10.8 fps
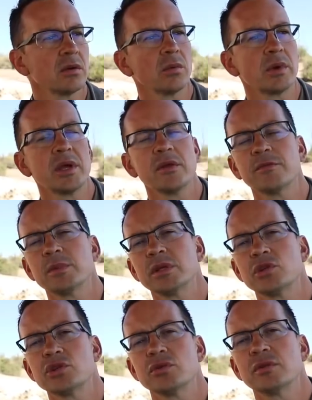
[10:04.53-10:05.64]
or where you've
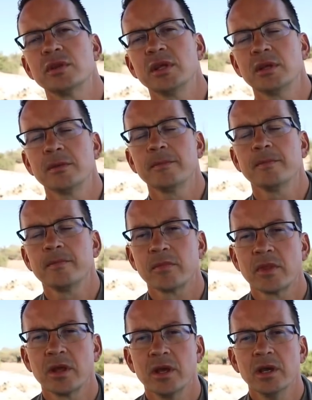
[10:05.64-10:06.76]
been shooting,
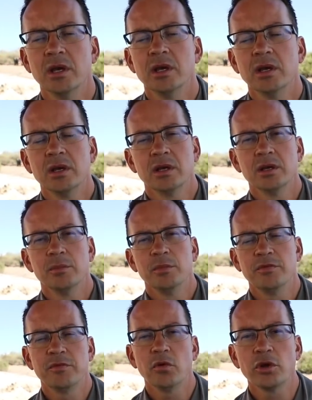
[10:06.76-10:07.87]

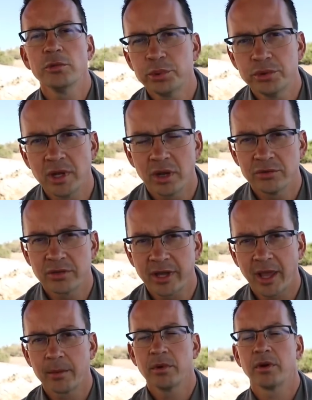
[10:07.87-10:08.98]
before you put down your
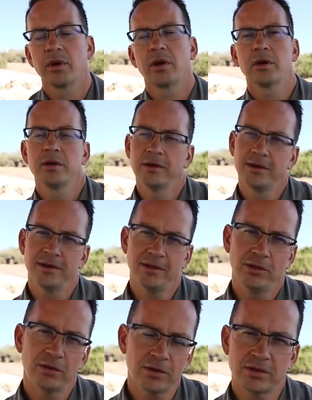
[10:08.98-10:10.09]
camera,
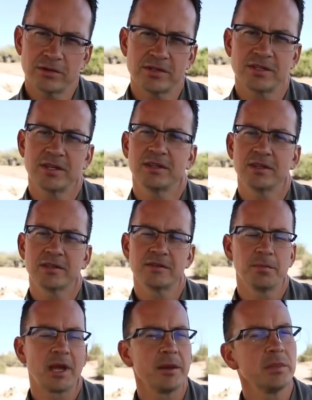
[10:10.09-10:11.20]
look at your settings.
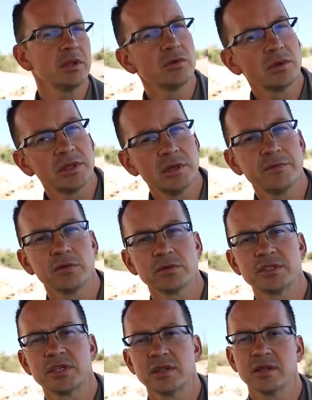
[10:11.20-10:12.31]
Maybe do a
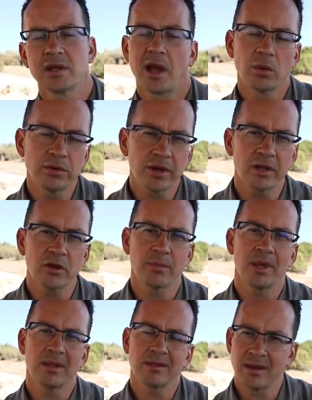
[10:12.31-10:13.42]
default setting. I would
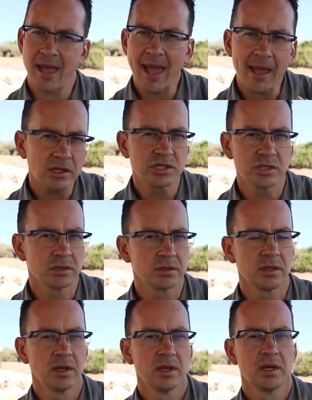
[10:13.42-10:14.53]
recommend an
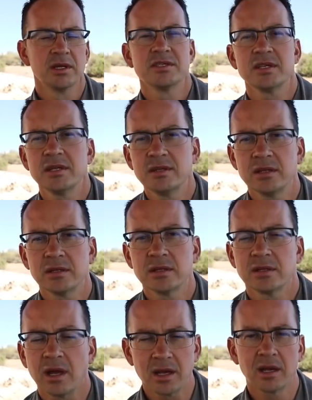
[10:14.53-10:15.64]
action setting
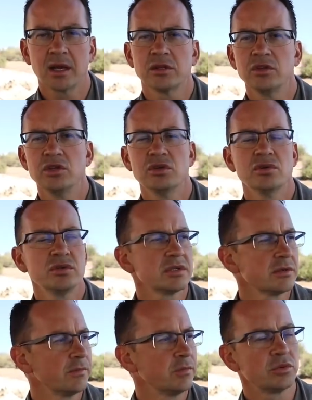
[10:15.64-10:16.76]
that I like to
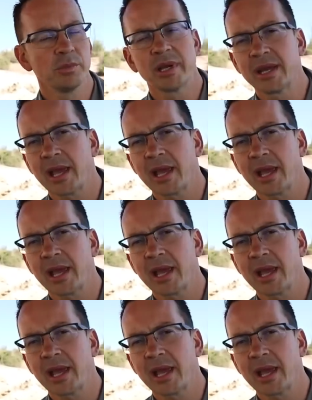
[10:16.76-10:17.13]
use. Put my